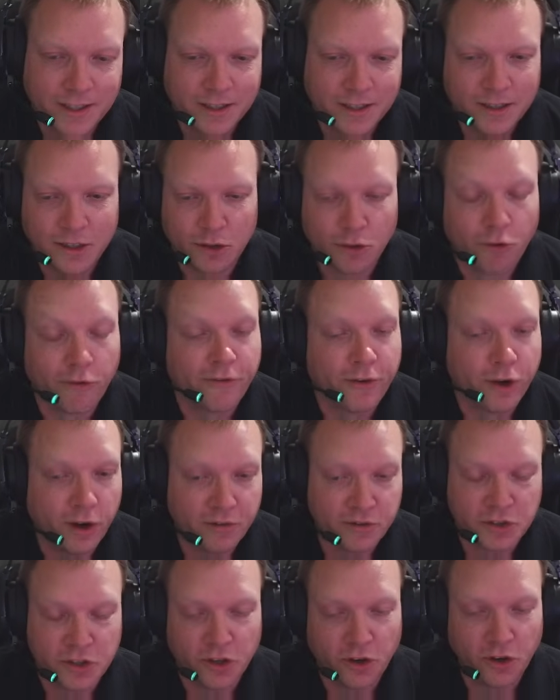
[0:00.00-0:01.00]
The
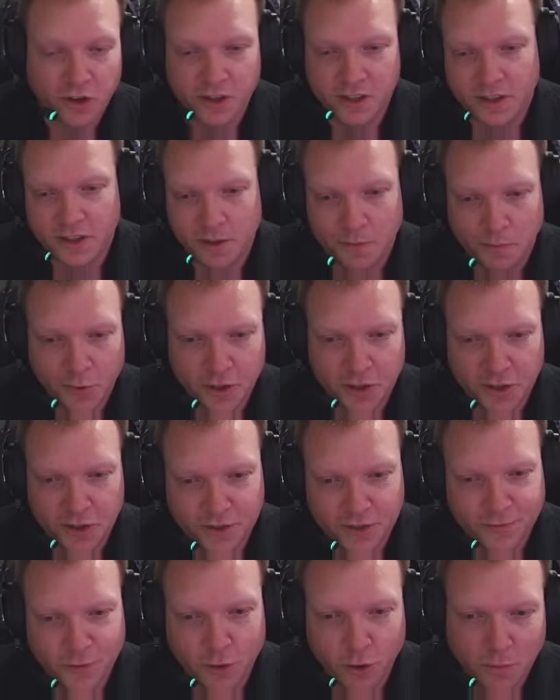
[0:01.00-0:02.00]
revival tokens are pretty
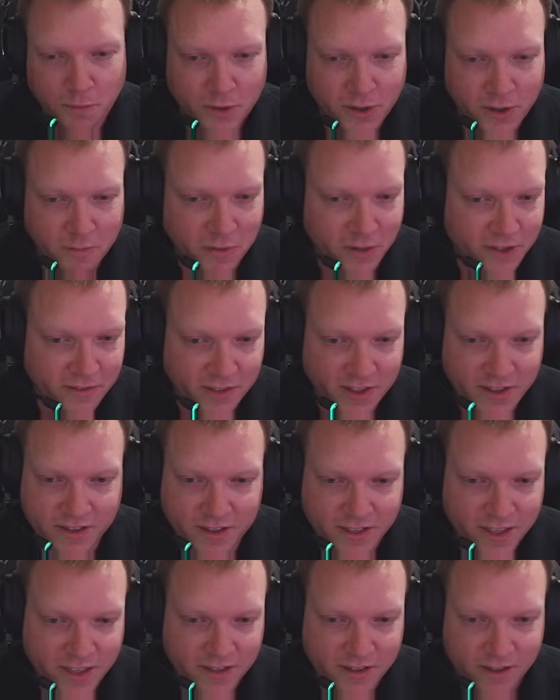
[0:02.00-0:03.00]
useful, but oblivions,
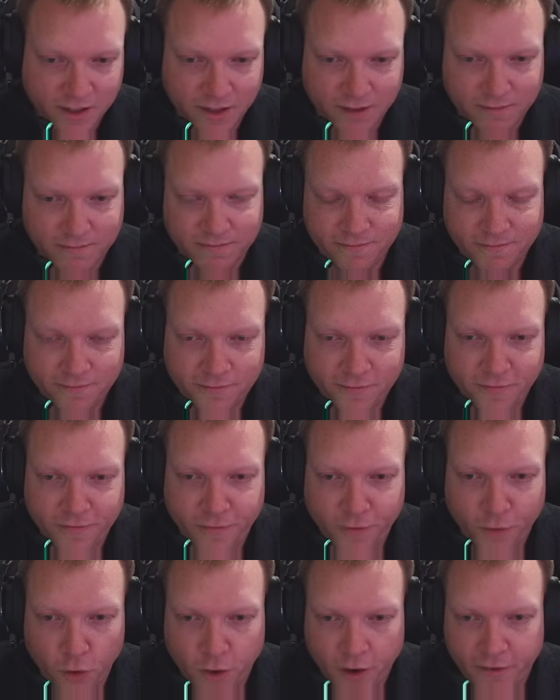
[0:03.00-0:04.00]
that's like
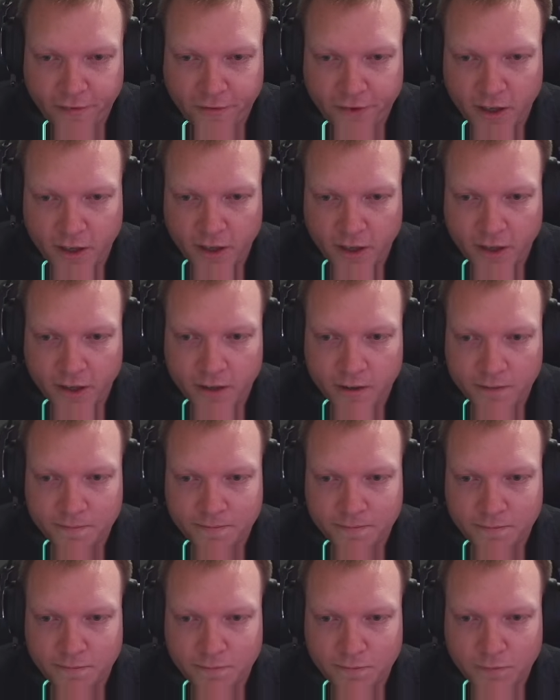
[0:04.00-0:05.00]
4 FE,
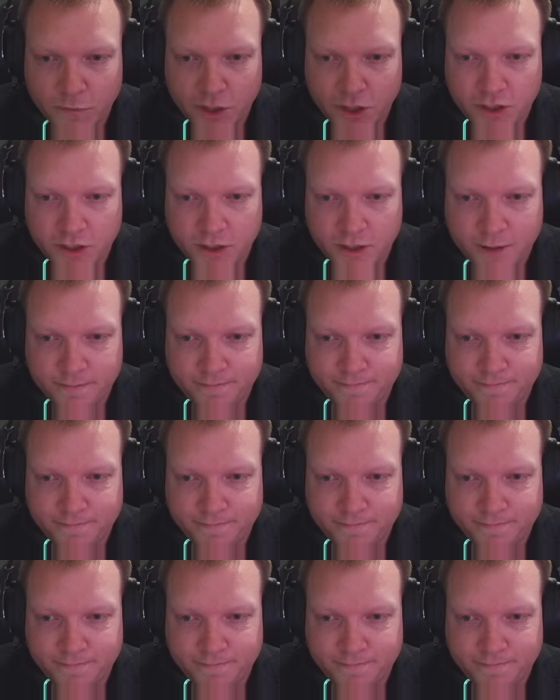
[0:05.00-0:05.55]
which,